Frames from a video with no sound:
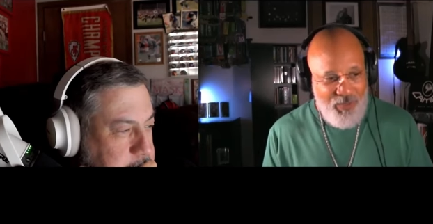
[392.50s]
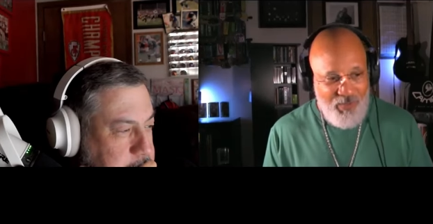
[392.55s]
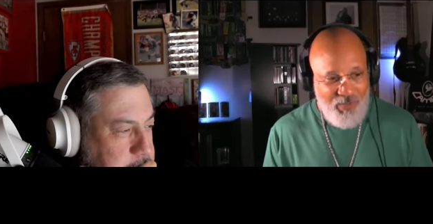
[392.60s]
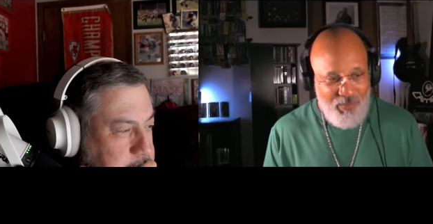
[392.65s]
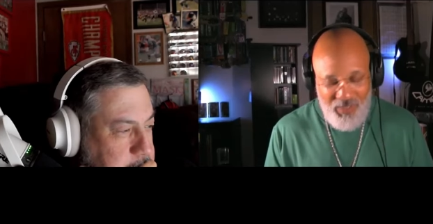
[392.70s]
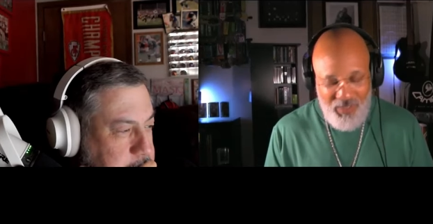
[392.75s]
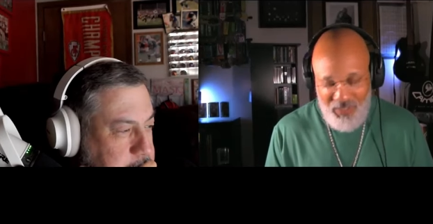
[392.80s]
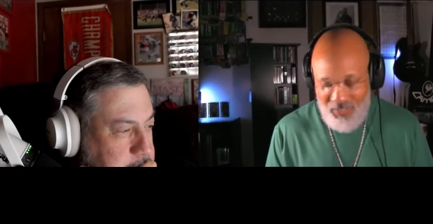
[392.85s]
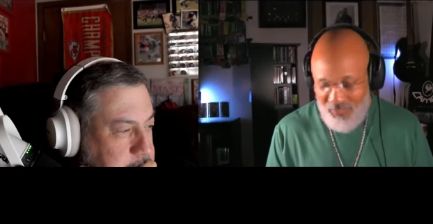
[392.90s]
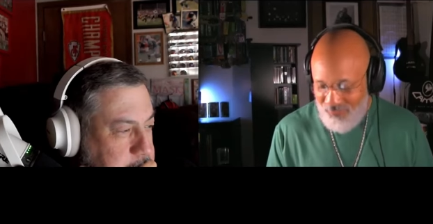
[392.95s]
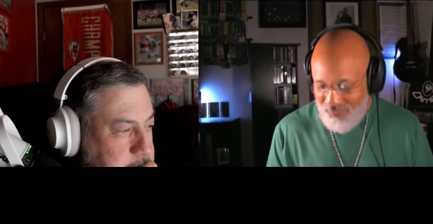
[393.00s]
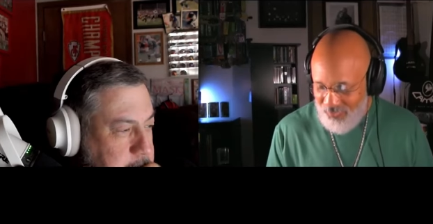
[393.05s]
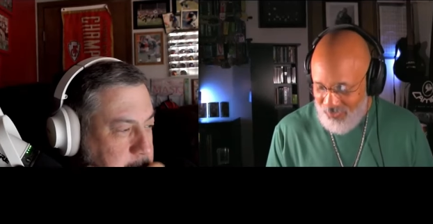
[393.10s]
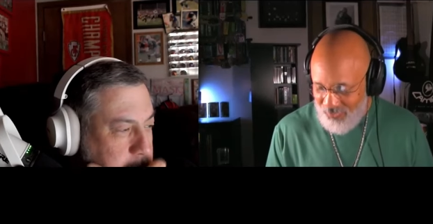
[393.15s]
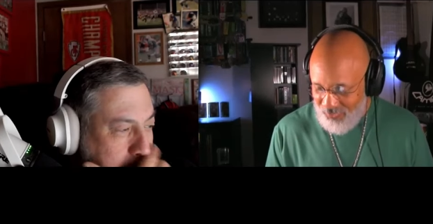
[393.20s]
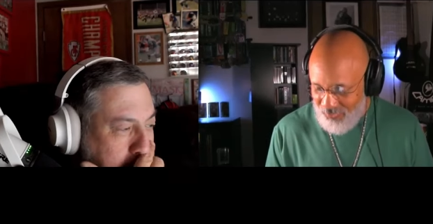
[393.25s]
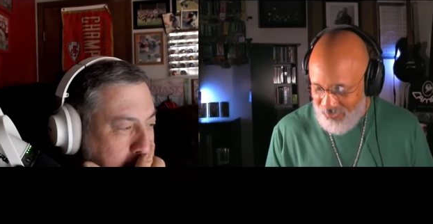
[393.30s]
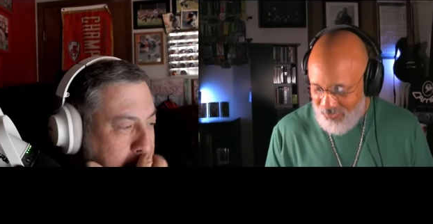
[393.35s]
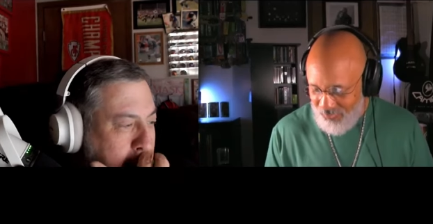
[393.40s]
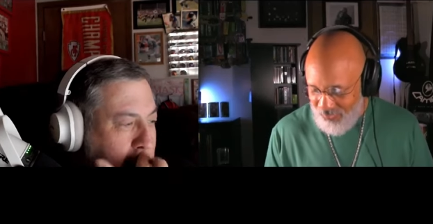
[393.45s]
Speaker 1: of me giving
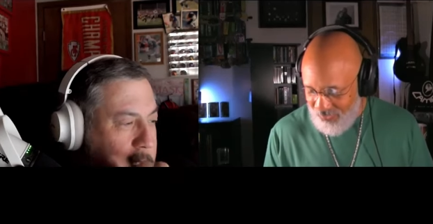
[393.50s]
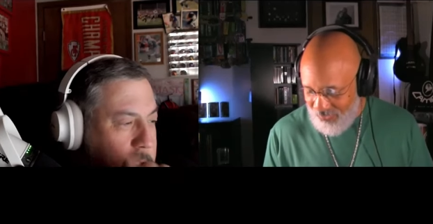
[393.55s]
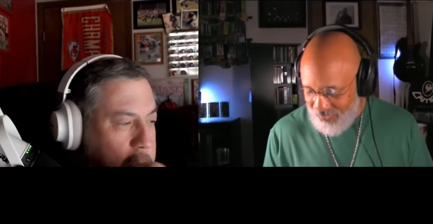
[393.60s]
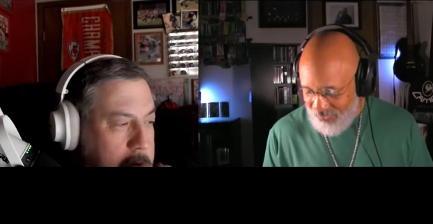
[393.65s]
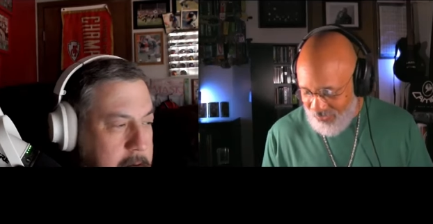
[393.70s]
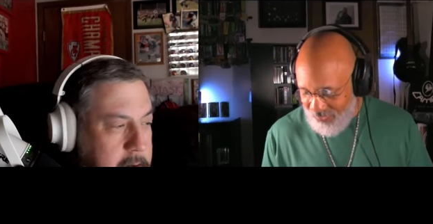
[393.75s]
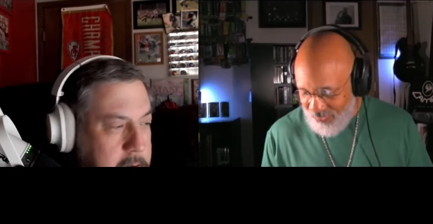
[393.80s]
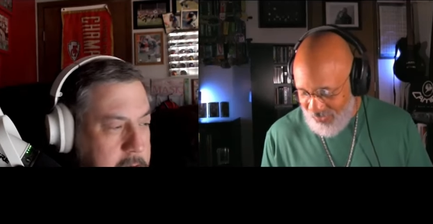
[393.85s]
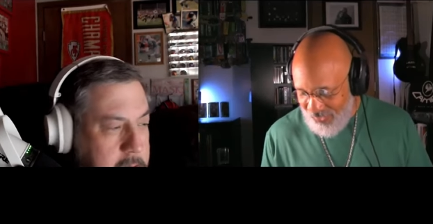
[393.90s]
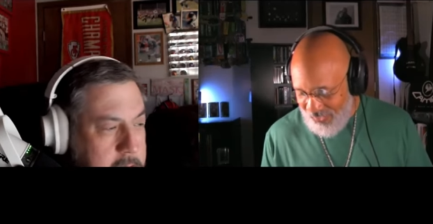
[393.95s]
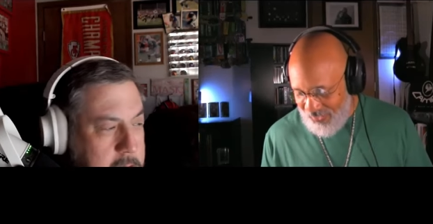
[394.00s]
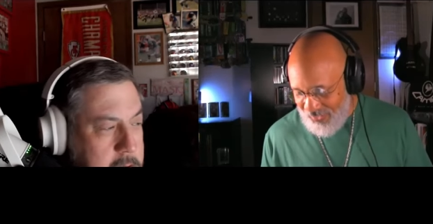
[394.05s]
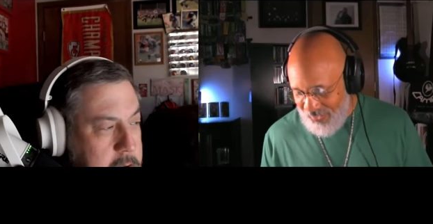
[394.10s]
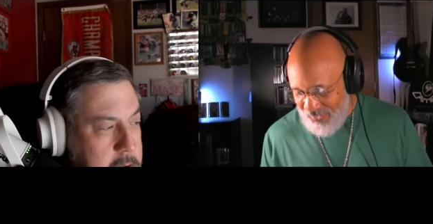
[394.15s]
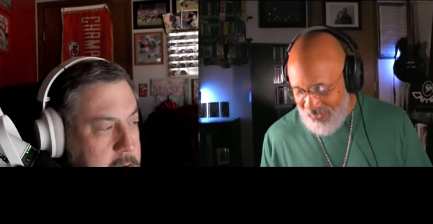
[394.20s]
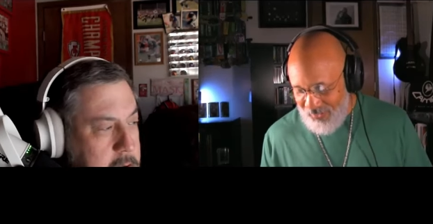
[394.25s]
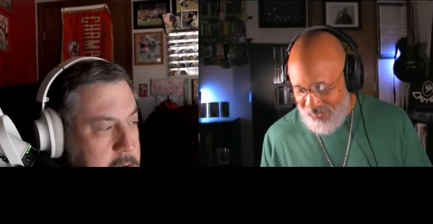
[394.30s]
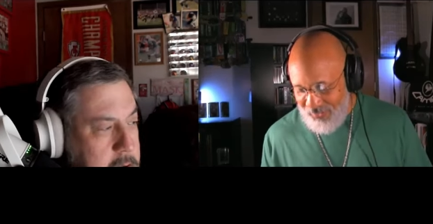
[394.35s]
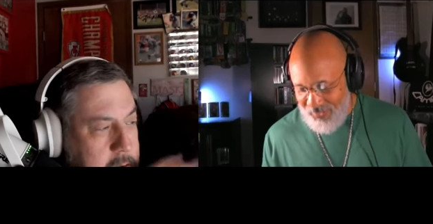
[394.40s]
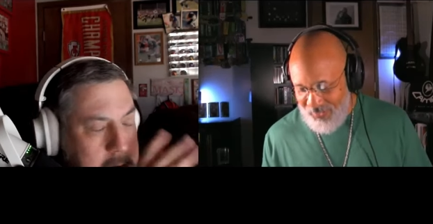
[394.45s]
it a look. You,
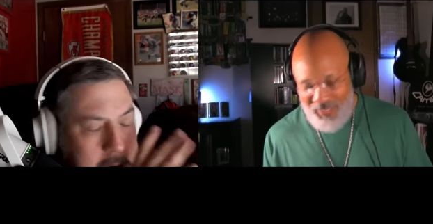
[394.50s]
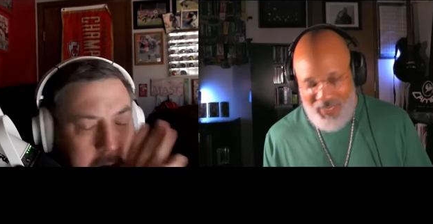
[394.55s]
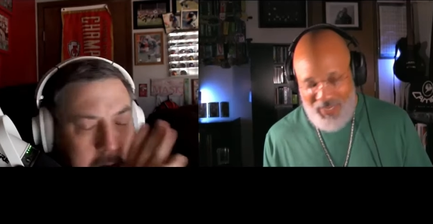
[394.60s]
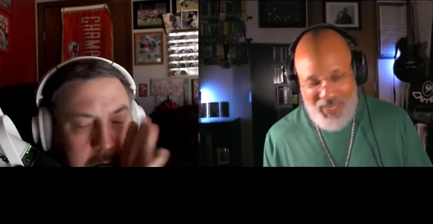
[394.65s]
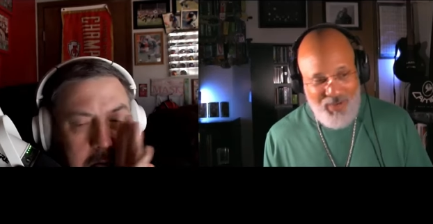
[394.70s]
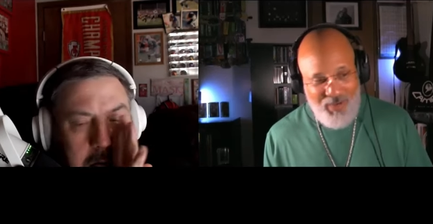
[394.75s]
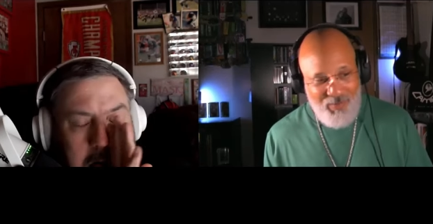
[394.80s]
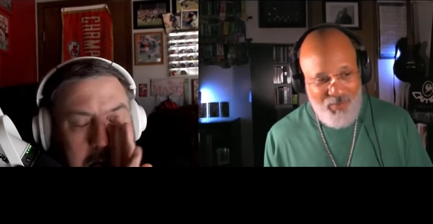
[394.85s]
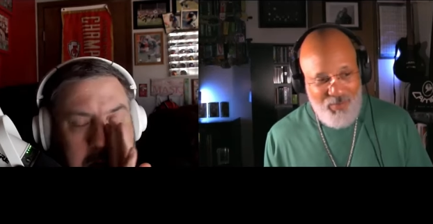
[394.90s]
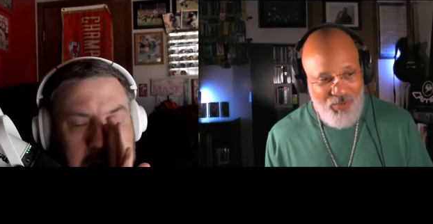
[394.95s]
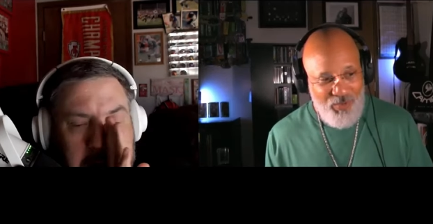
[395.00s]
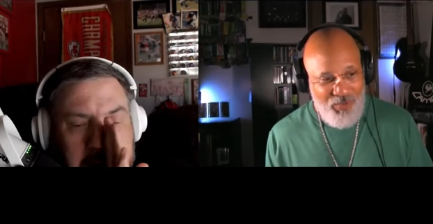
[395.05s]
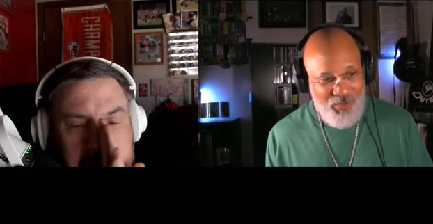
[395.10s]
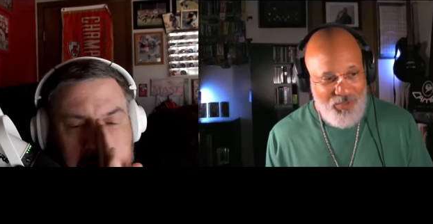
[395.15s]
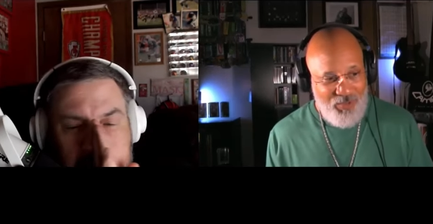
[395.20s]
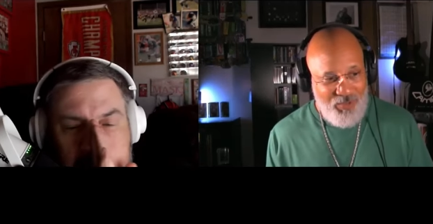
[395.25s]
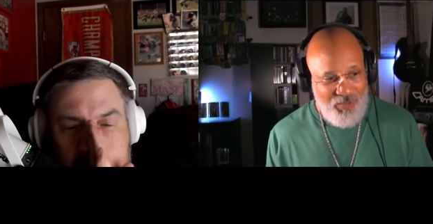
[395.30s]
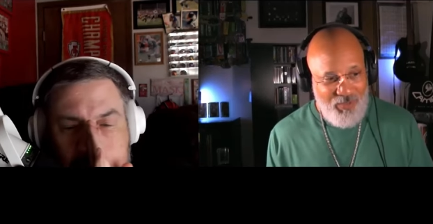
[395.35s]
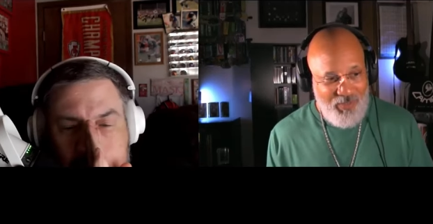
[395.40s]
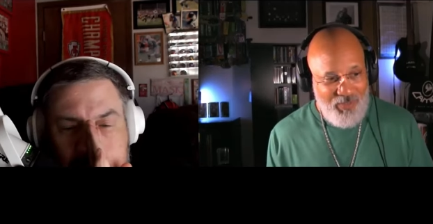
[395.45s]
the
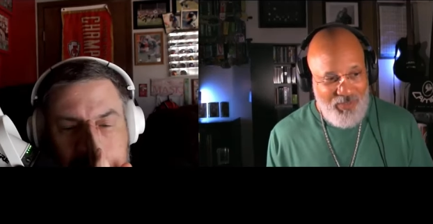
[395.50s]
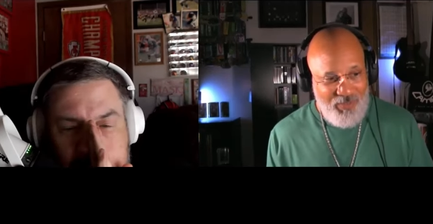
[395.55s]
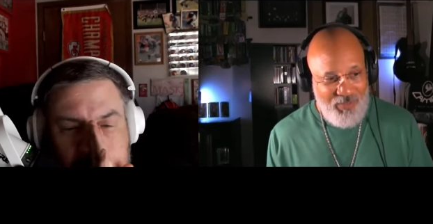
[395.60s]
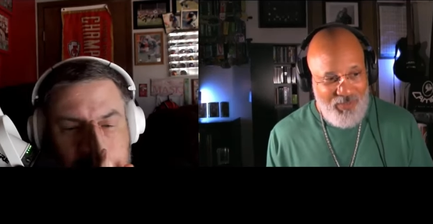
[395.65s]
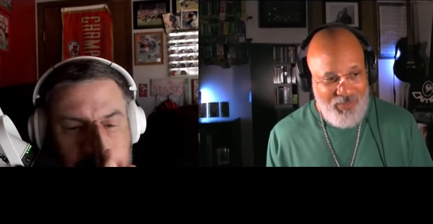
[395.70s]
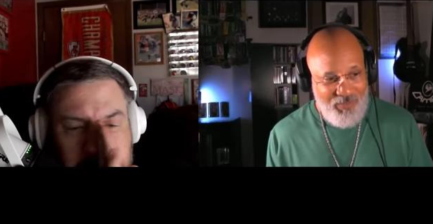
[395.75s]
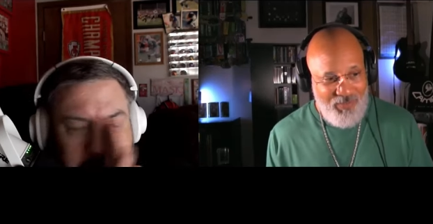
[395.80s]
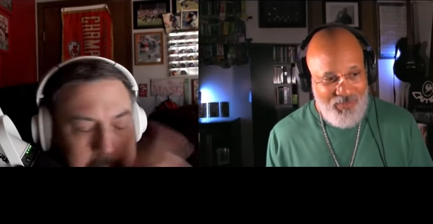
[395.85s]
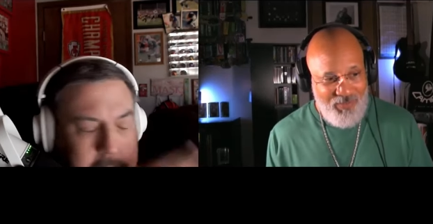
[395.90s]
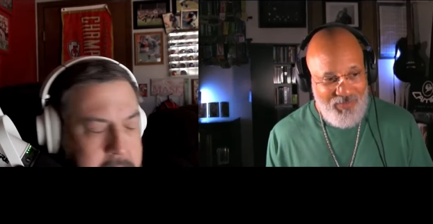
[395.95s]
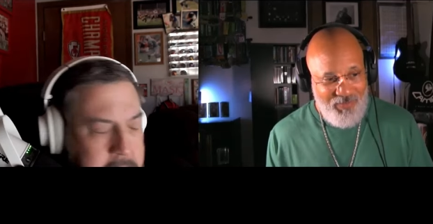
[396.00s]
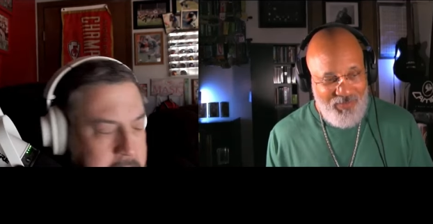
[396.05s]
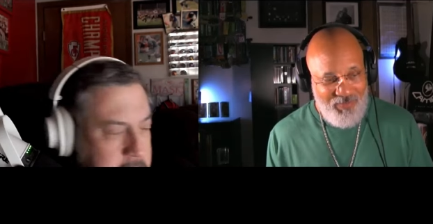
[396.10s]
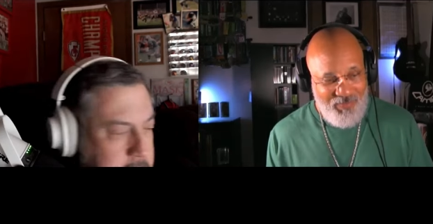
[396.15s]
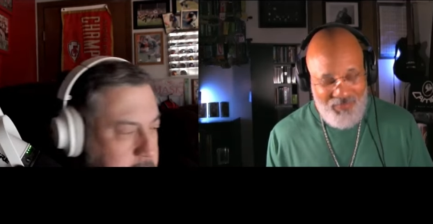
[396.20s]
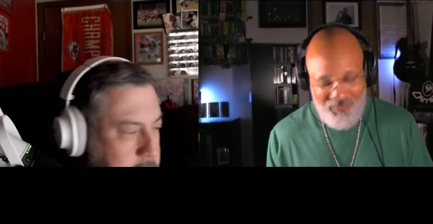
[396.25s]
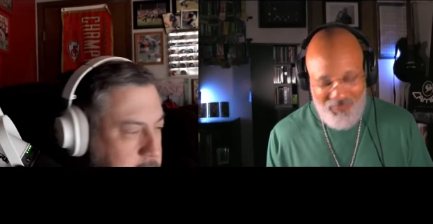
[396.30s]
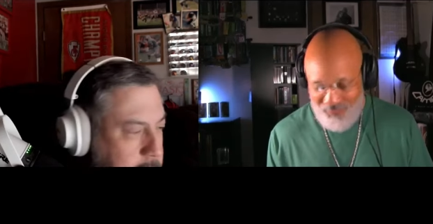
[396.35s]
Cowboys are. At, you missed one.